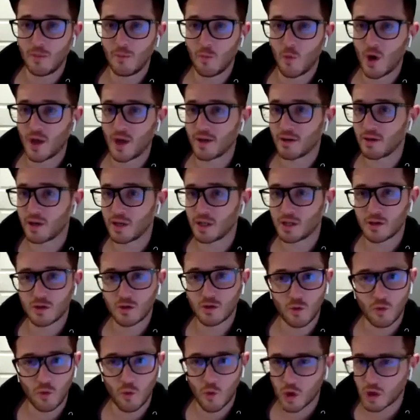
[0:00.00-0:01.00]
Whether
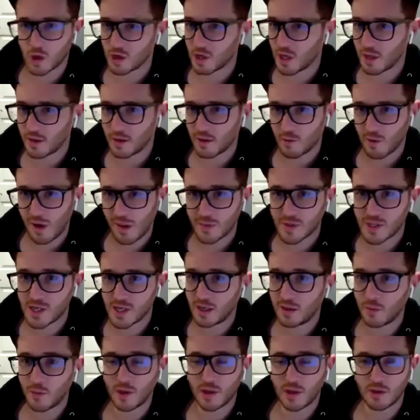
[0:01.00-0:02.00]
it's working on their
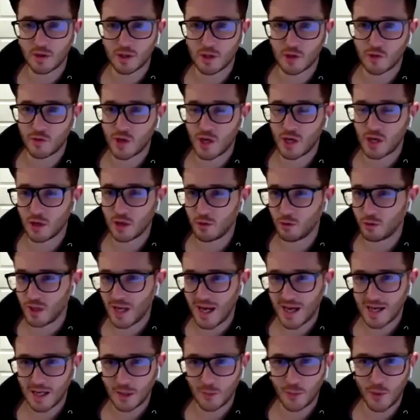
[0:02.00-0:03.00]
website, whether it's creating new
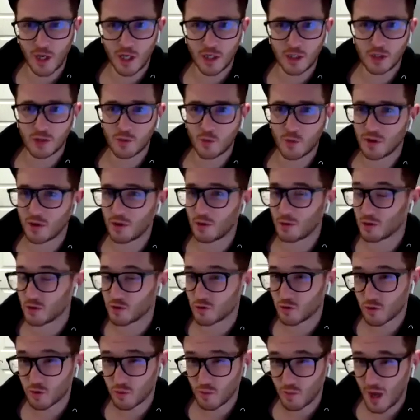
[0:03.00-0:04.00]
landing pages, whether
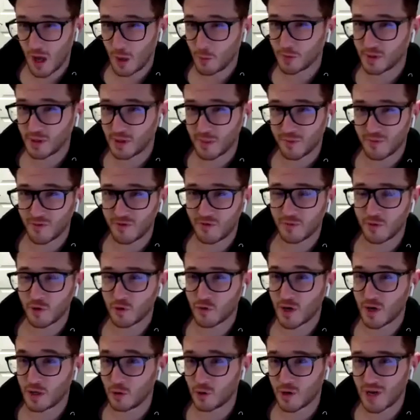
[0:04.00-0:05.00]
it's helping them
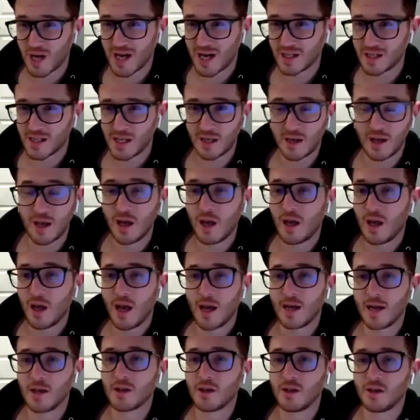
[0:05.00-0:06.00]
create new content.
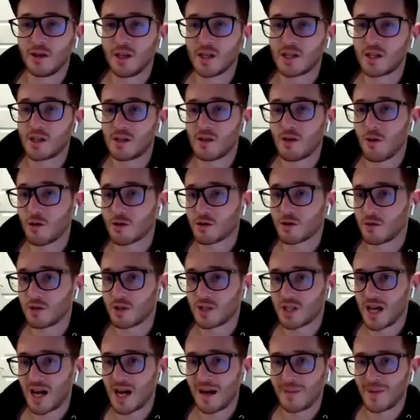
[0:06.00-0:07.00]
And this is also
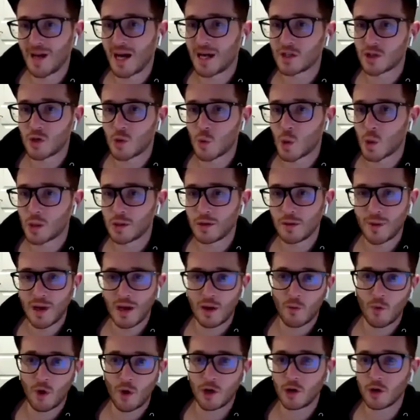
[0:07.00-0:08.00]
the time not to worry
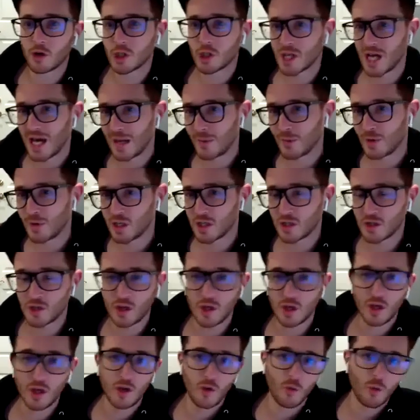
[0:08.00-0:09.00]
about what your job
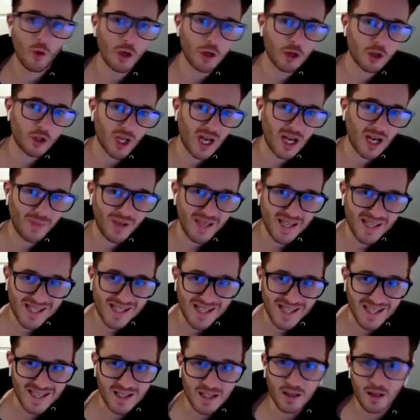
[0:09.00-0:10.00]
is, what your job
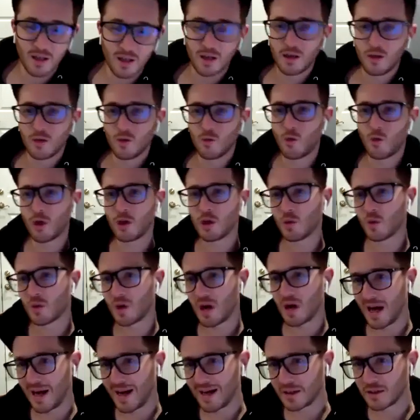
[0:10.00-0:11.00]
isn't, what you
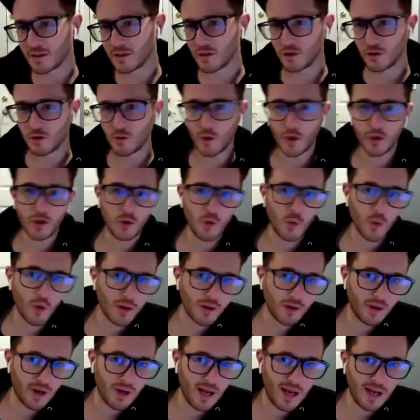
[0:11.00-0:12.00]
were hired to do, what you
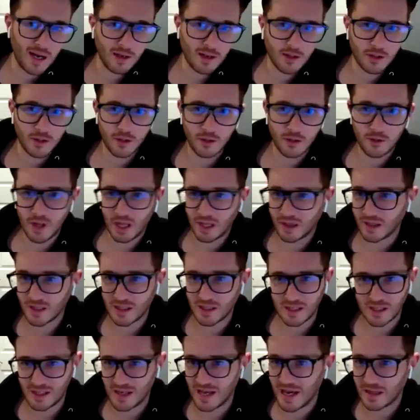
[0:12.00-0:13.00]
weren't hired to do. Like,
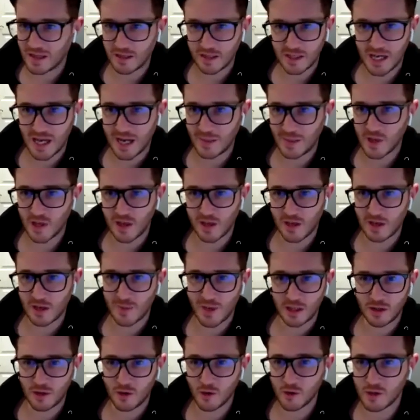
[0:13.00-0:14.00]
this is not the time to think
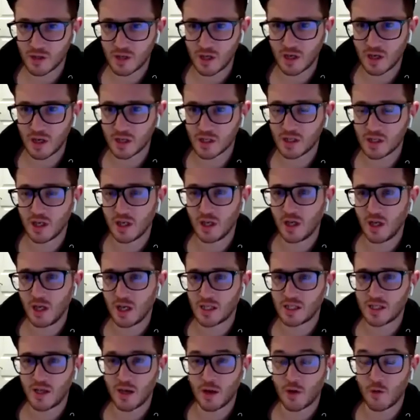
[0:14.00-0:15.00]
about those things.
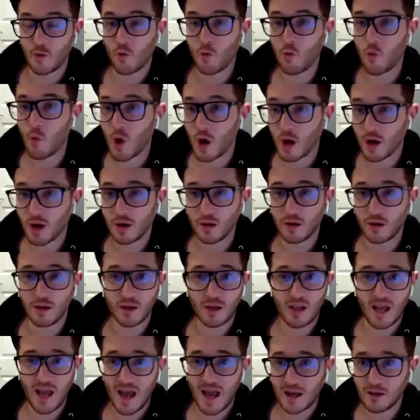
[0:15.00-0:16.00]
It's like, what
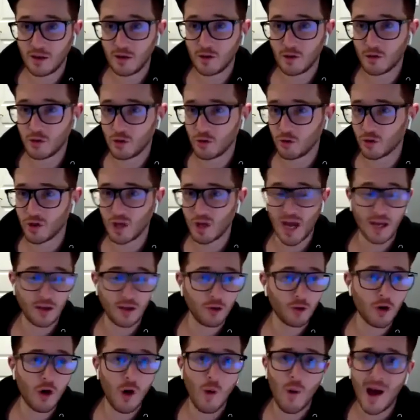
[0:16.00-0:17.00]
can you do? Can
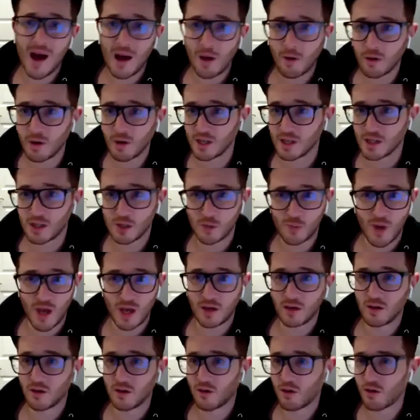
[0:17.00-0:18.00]
you go out and
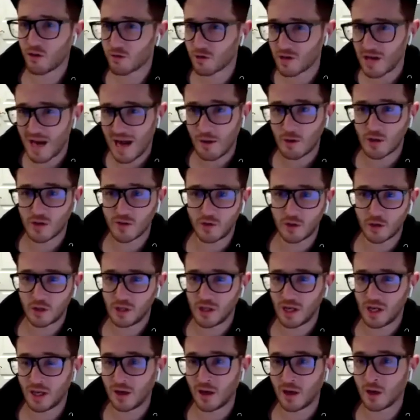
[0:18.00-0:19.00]
spend 3 hours for your
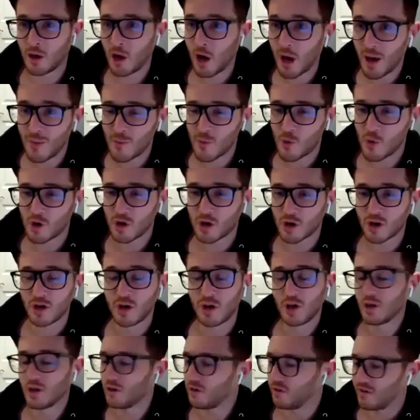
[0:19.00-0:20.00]
client on Upwork,
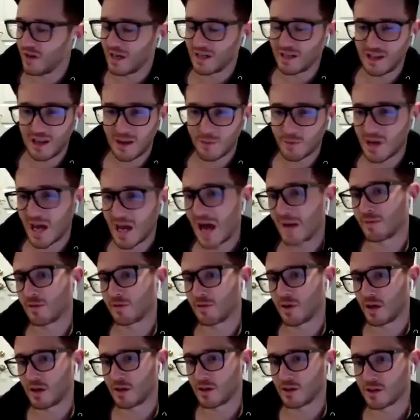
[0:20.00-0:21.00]
finding them
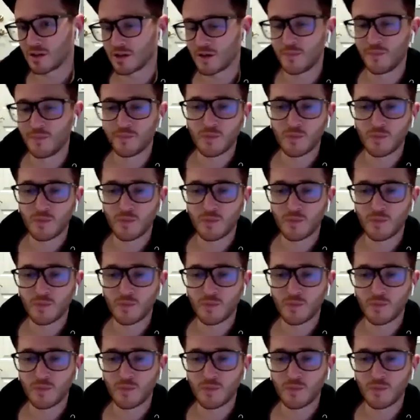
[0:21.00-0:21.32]
copywriters?